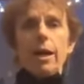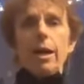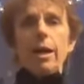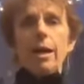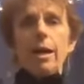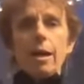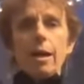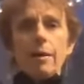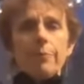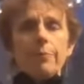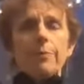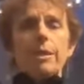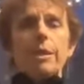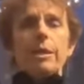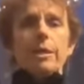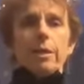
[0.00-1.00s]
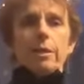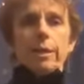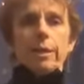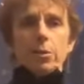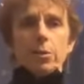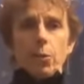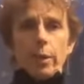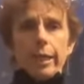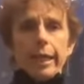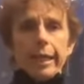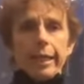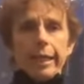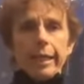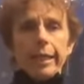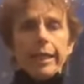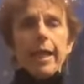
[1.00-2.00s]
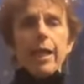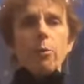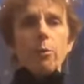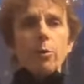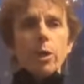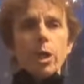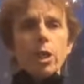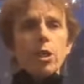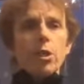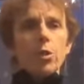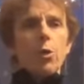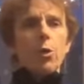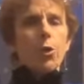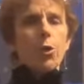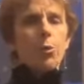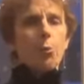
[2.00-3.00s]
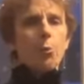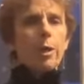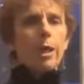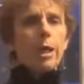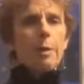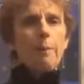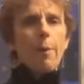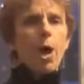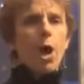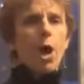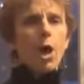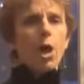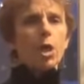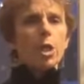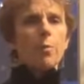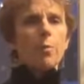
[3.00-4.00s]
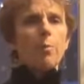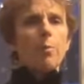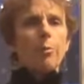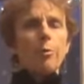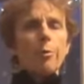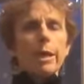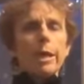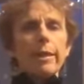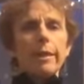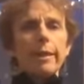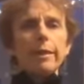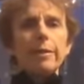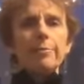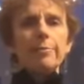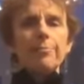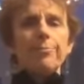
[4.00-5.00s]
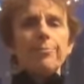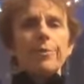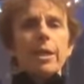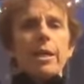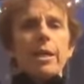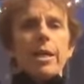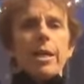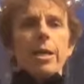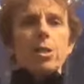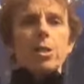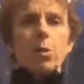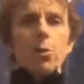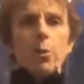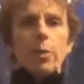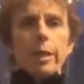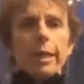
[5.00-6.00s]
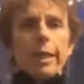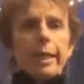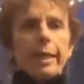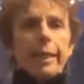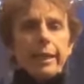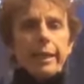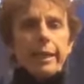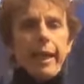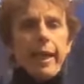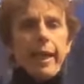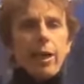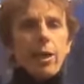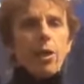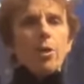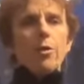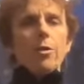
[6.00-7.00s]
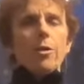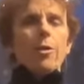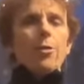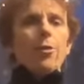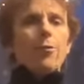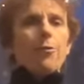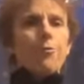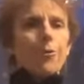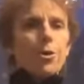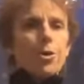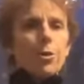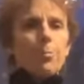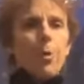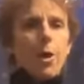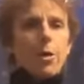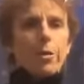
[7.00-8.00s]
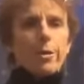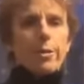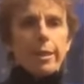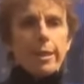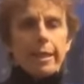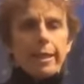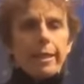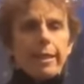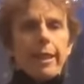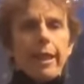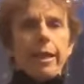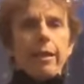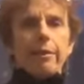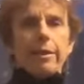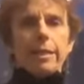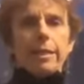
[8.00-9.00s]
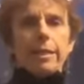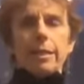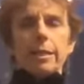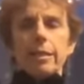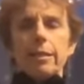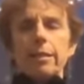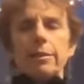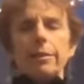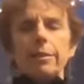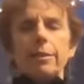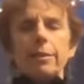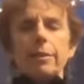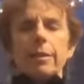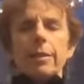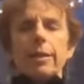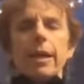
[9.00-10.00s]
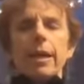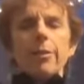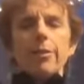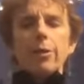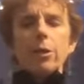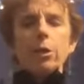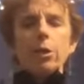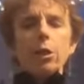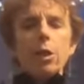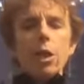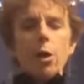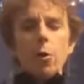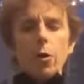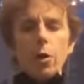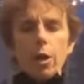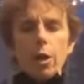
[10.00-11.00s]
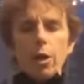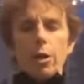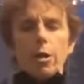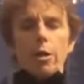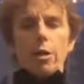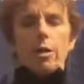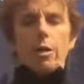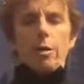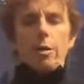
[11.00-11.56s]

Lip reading: We're going to inhale. We're going to do a 3-part breathing. And so we're going to inhale. The first part is going to inhale into kind of the lower,